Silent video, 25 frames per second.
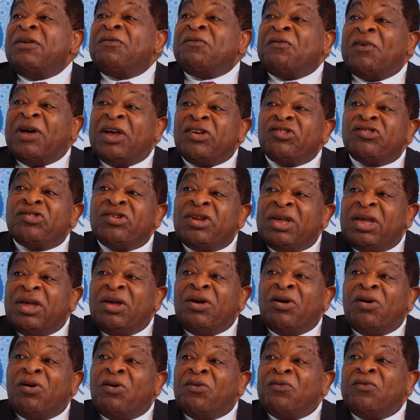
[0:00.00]

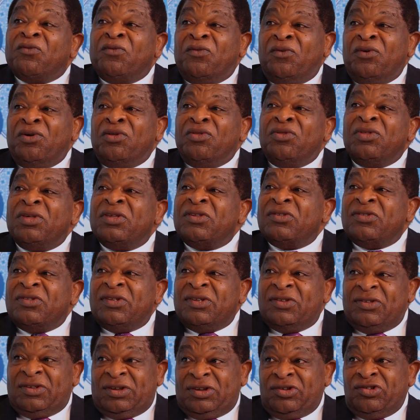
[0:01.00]
fashioning of these
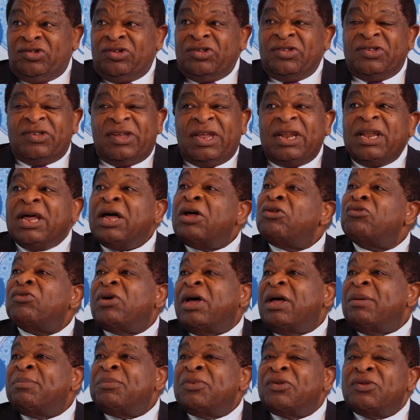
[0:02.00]
decisions and
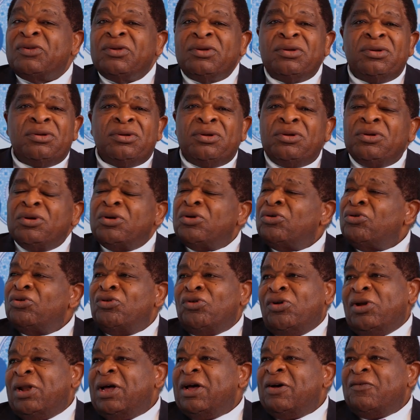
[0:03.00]
outcomes, you
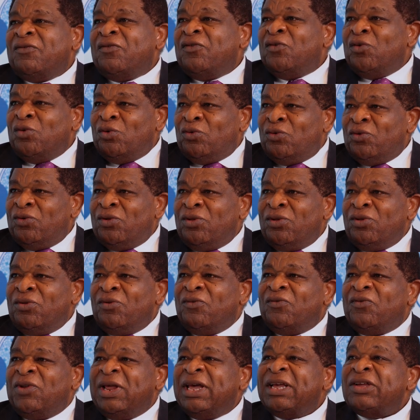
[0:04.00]
don't have
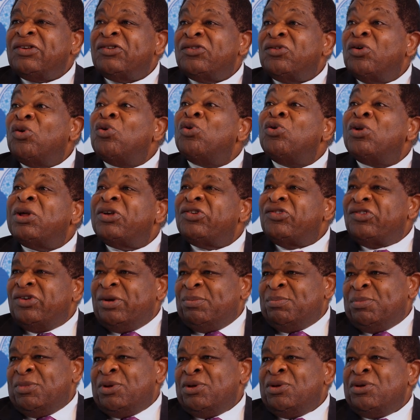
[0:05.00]
full-fledged
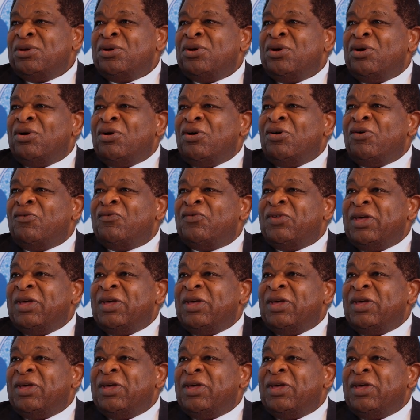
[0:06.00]
ownership of